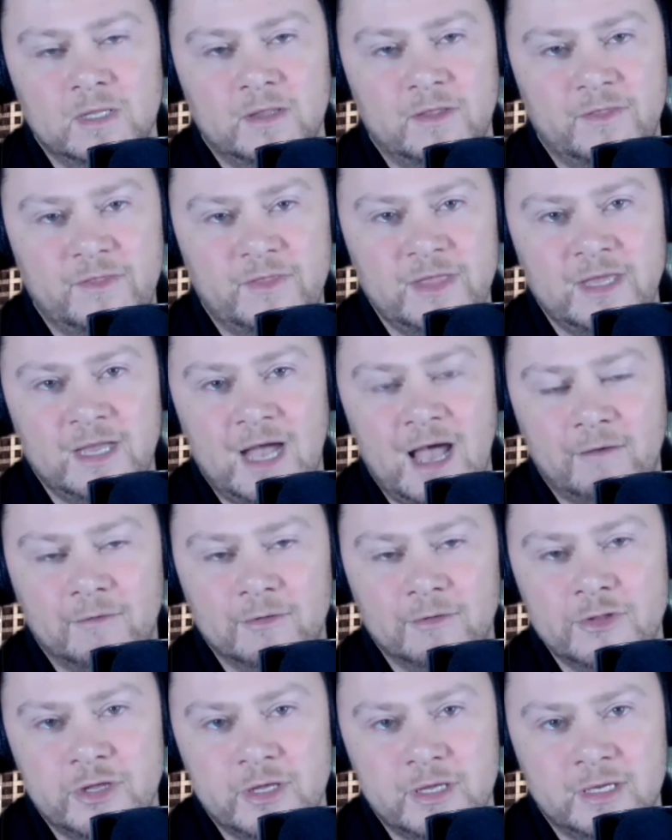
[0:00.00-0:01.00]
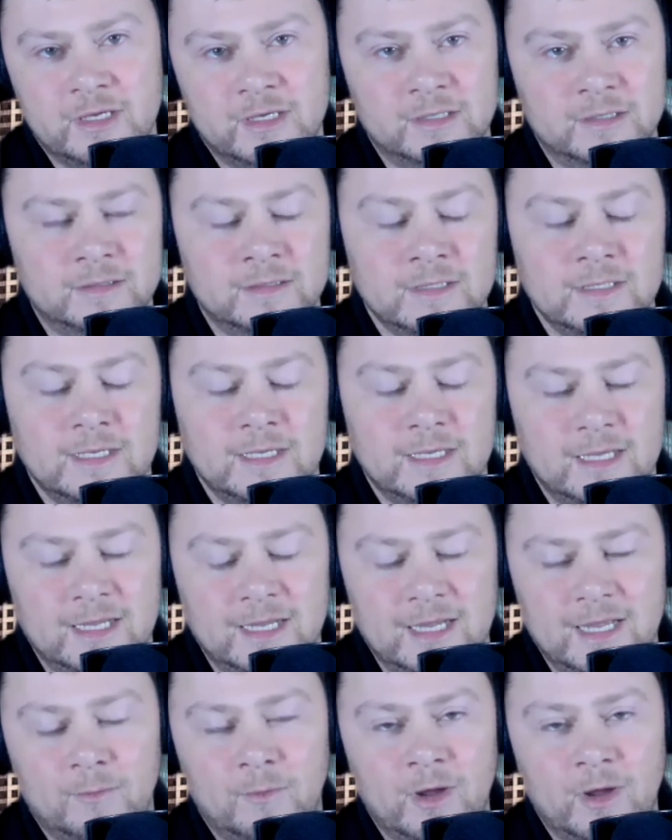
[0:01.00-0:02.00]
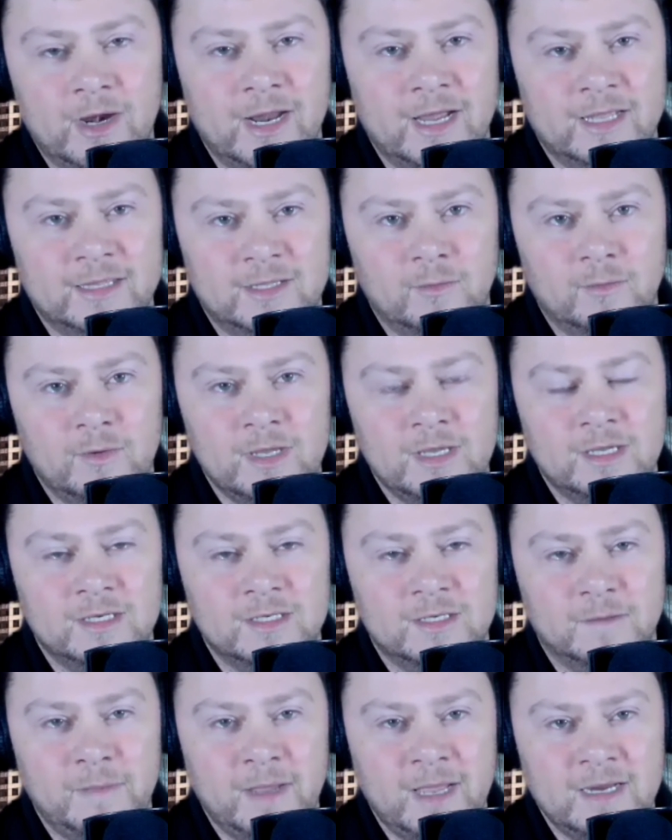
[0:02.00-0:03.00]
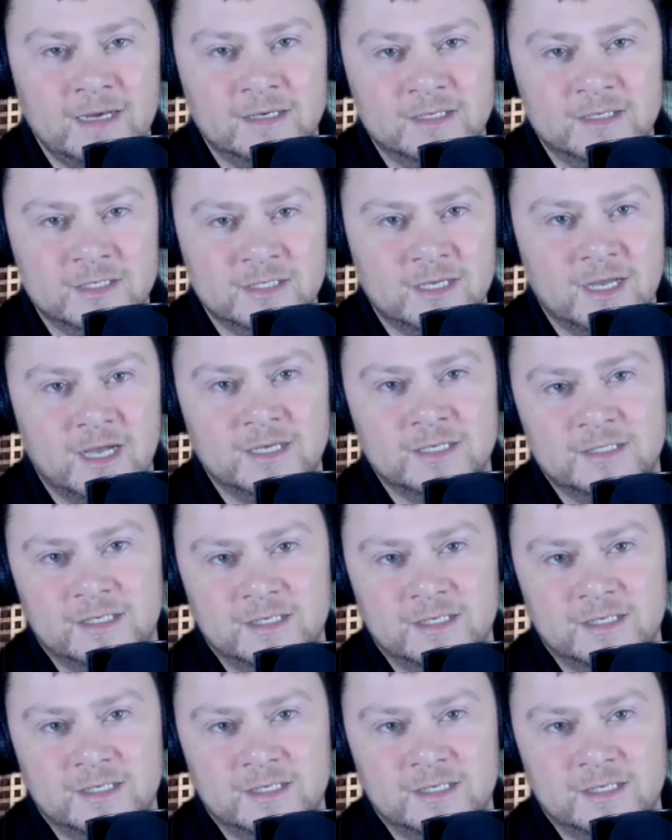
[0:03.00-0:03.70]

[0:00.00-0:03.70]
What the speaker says: theology and whatnot that we can debate and discuss.